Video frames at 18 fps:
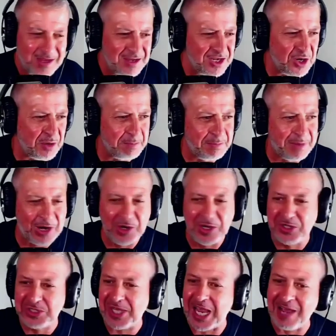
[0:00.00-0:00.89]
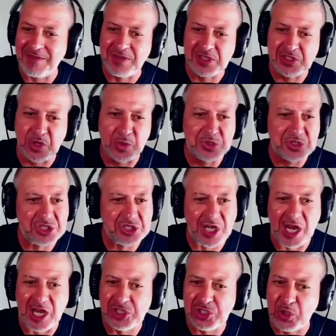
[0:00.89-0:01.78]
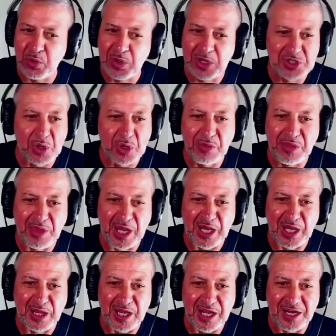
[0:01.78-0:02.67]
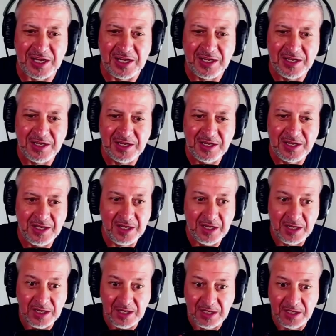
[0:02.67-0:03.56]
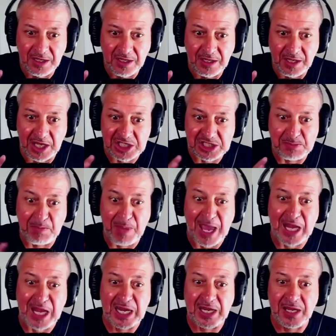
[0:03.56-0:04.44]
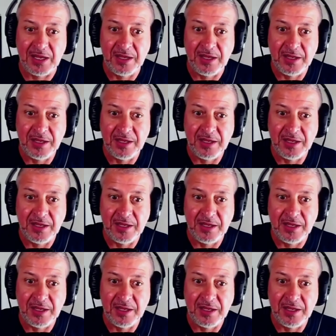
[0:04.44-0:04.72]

you know, Barry used to have his own stage doing his own thing and then expanding